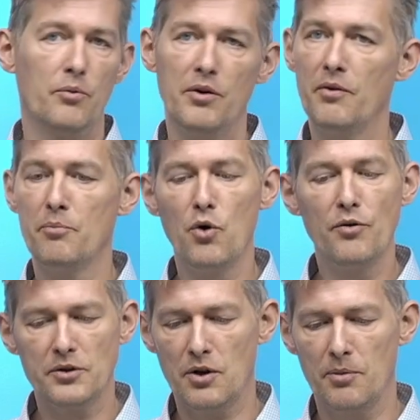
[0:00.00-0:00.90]
we
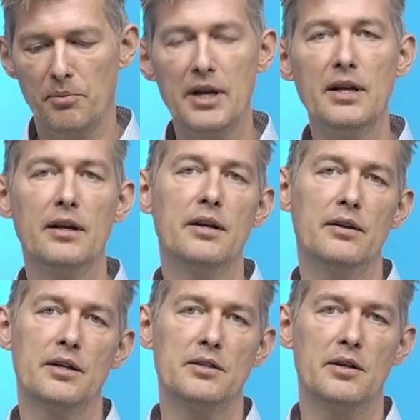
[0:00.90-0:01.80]
removed completely
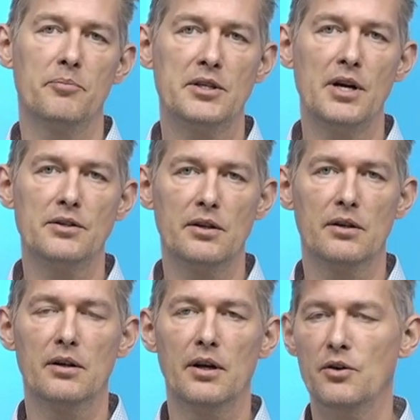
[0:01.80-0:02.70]
this limitation, and you